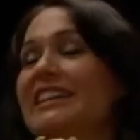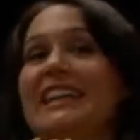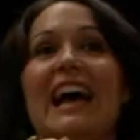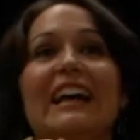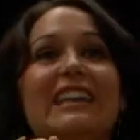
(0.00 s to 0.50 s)

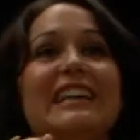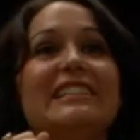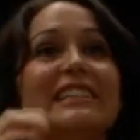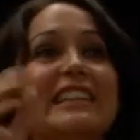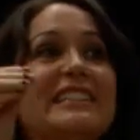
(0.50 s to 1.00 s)

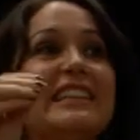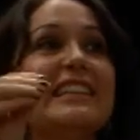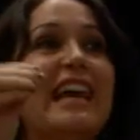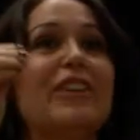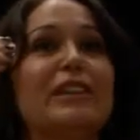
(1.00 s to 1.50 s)
Yeah, because
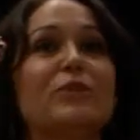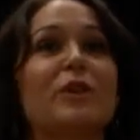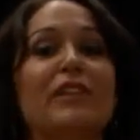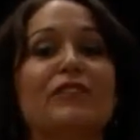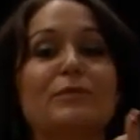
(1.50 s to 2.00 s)
he's
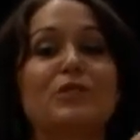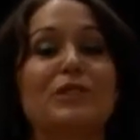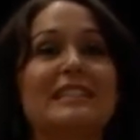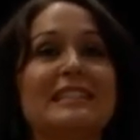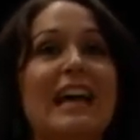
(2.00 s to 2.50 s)
gone from
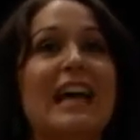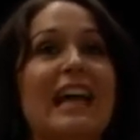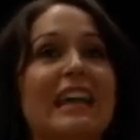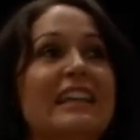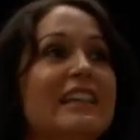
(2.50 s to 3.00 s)
doing
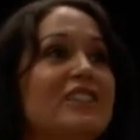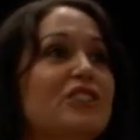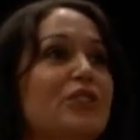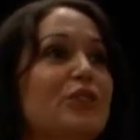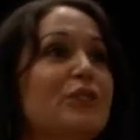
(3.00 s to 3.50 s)
design
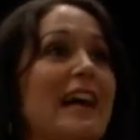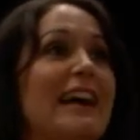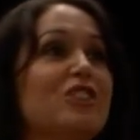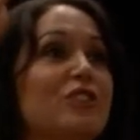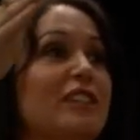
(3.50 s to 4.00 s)
to
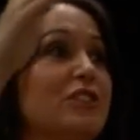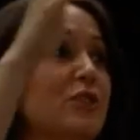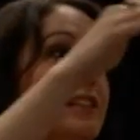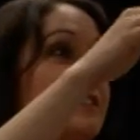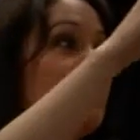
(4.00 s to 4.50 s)
actually
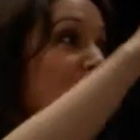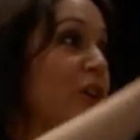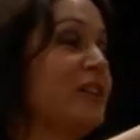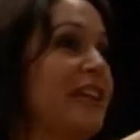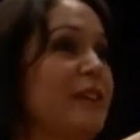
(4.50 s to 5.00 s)
doing some
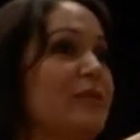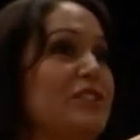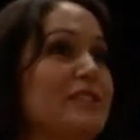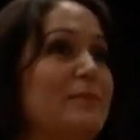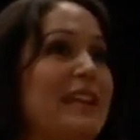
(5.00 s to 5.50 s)
coding, which
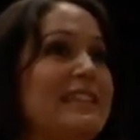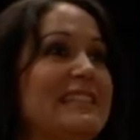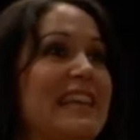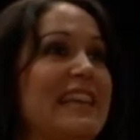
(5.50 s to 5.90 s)
is amazing.